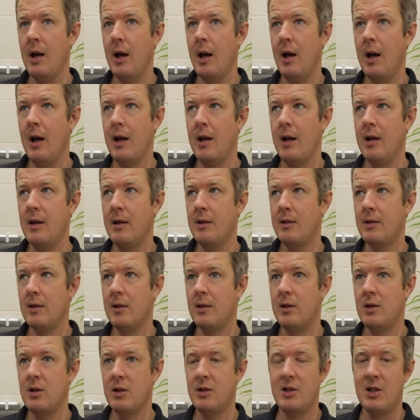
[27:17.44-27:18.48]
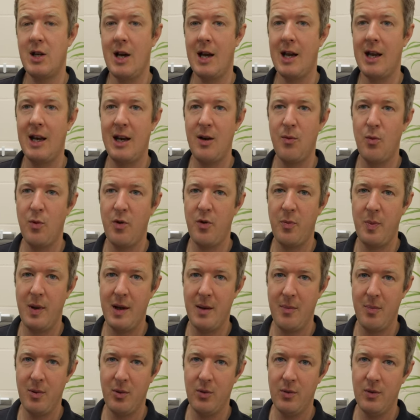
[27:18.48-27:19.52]
it's just checking in with
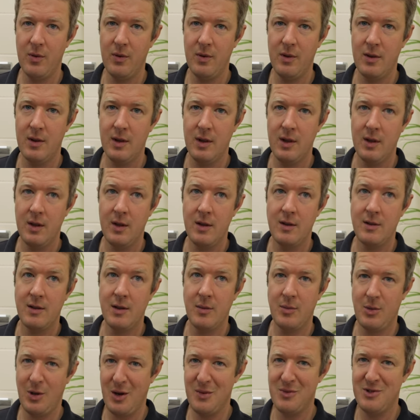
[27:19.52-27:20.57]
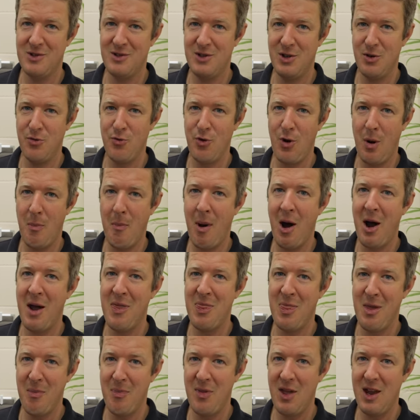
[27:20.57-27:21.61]
people. Sometimes you
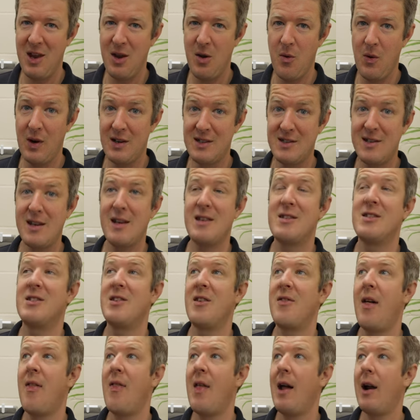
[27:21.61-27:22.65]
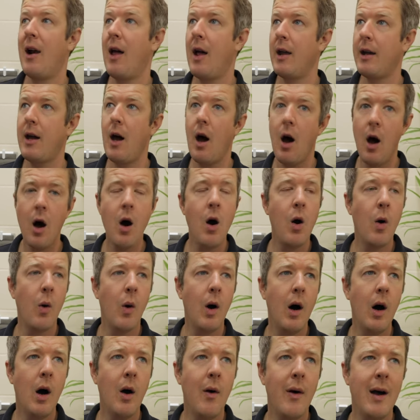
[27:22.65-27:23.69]
remind them that you exist and then they're like, oh,
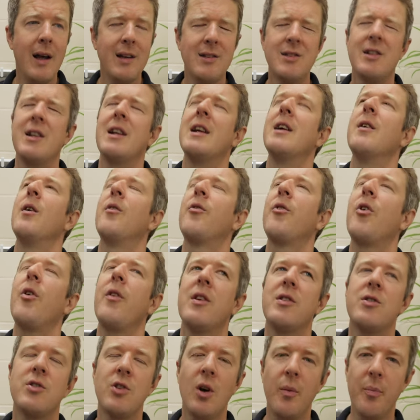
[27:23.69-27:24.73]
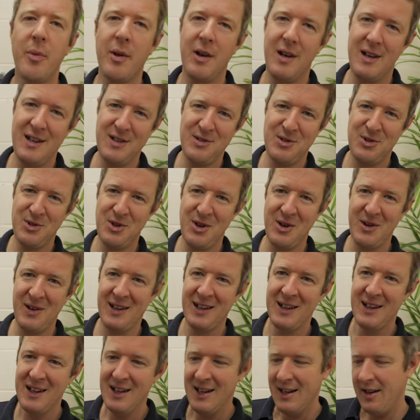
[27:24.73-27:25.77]
actually I've got this job that needs doing.
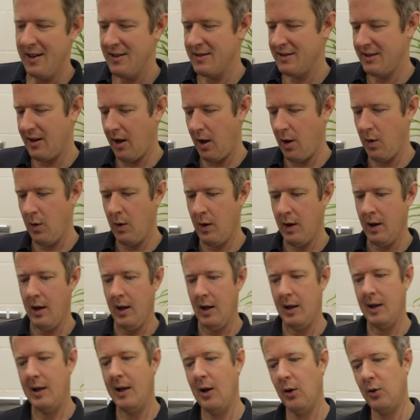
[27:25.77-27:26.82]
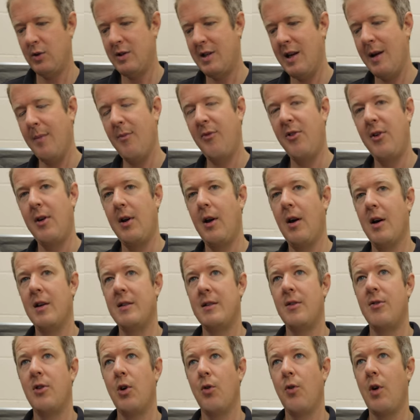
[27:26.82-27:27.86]
So a little tip for you
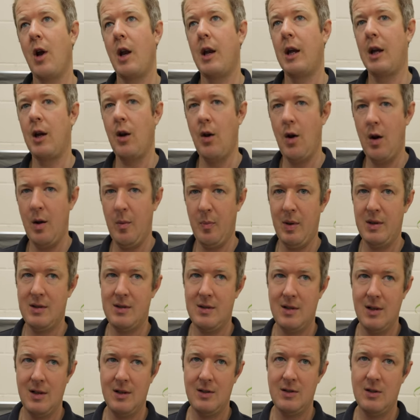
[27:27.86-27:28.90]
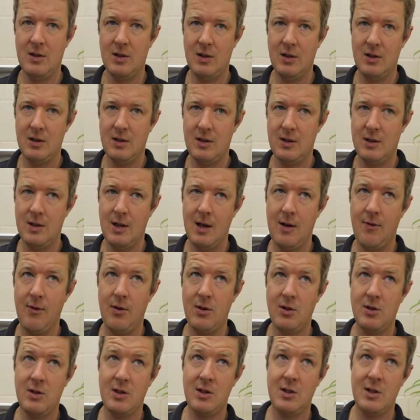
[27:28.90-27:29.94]
guys, if you're running your own business, just if
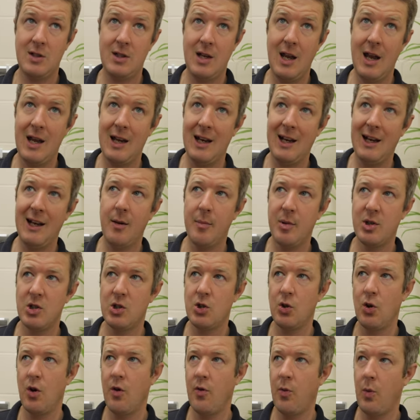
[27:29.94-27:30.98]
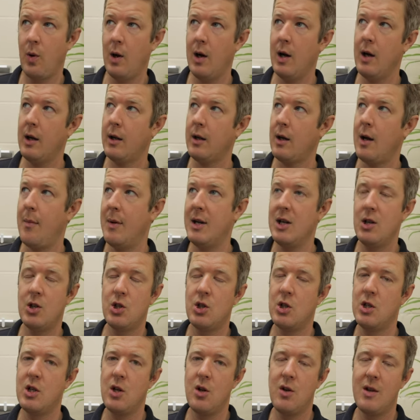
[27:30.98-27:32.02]
you're getting a little bit short of work, I mean, you
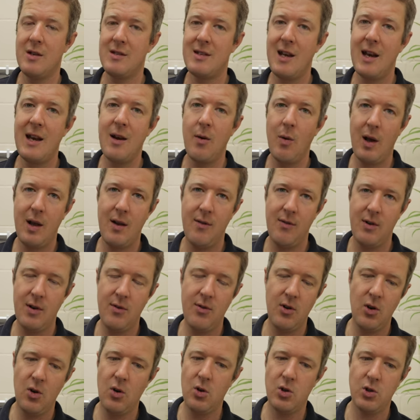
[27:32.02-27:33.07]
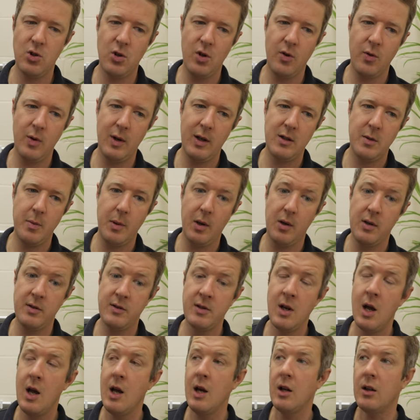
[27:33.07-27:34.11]
should do this anyway, even if you're not short of work, to be
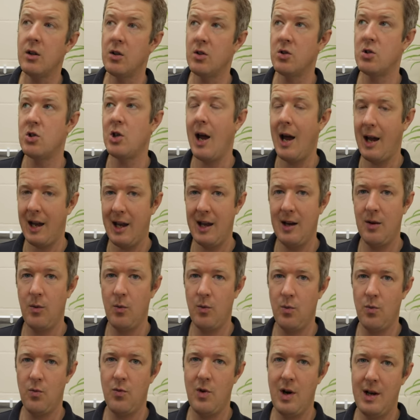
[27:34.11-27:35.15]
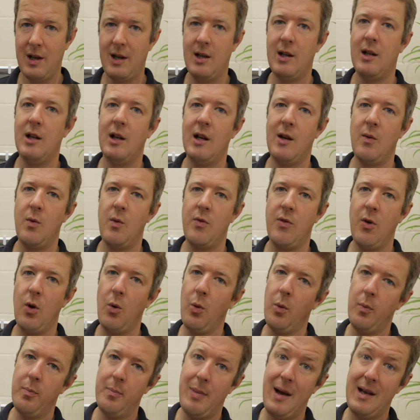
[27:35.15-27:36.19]
honest, just check in regularly with
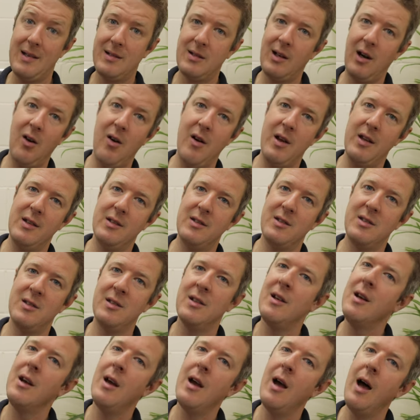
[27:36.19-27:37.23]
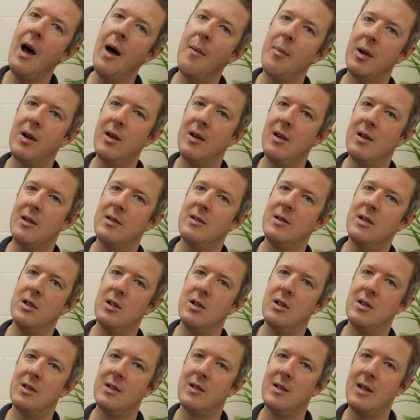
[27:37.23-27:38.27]
your best clients, because you
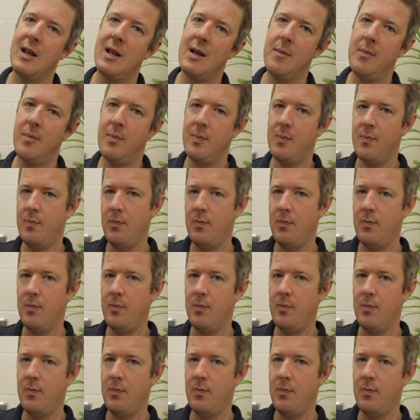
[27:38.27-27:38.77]
just keep,